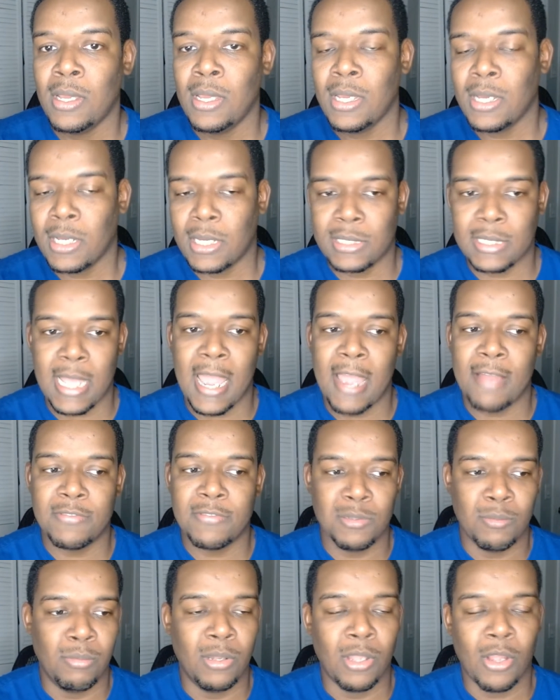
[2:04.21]
because I have to
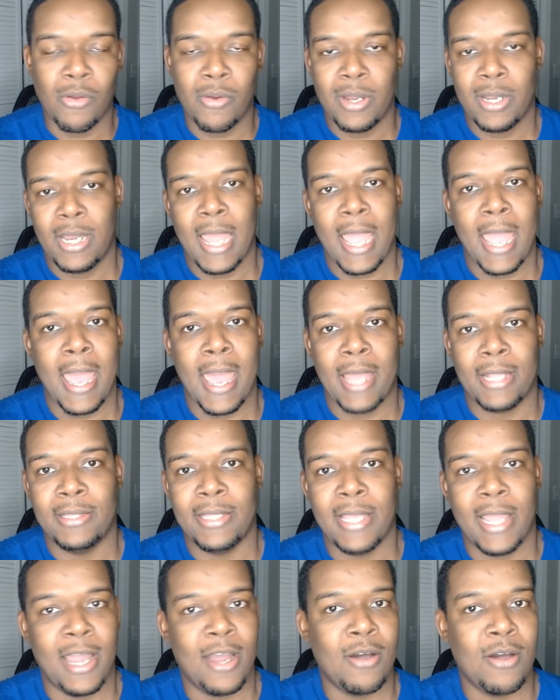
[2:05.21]
blur it
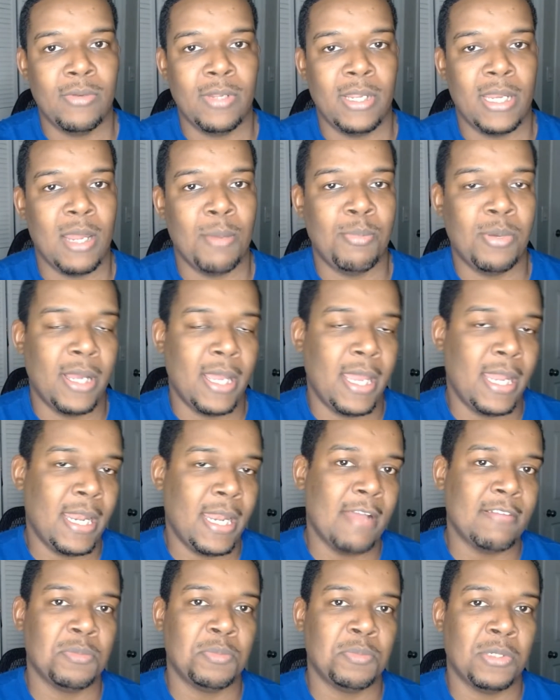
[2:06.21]
down and I
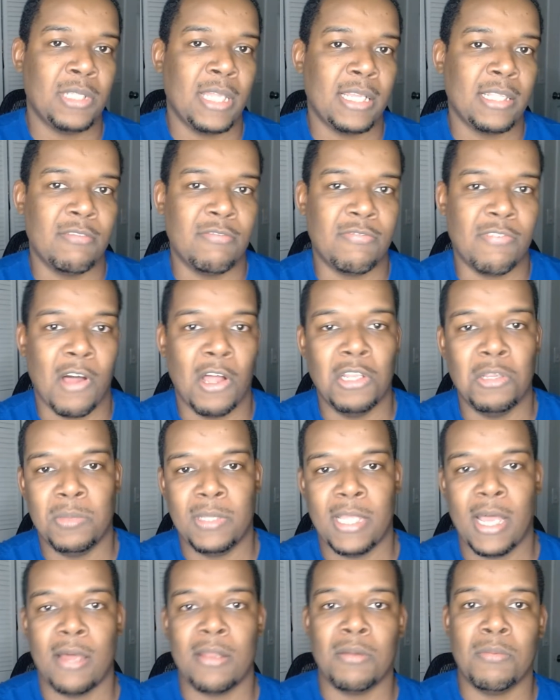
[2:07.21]
have to put like the volume
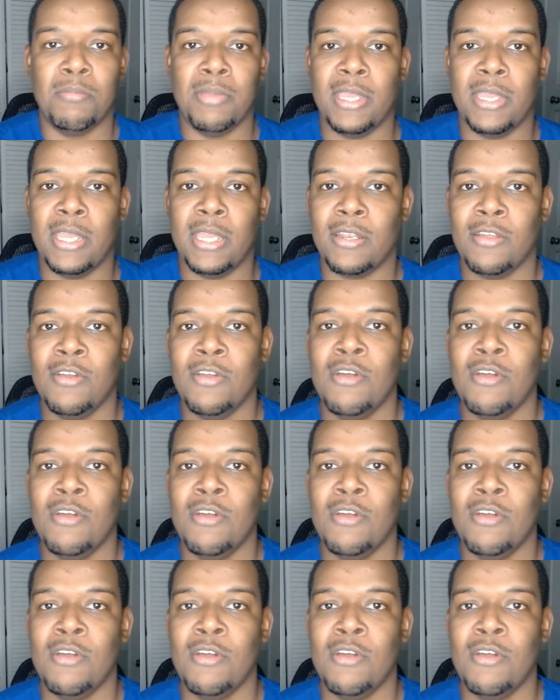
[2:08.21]
down a bit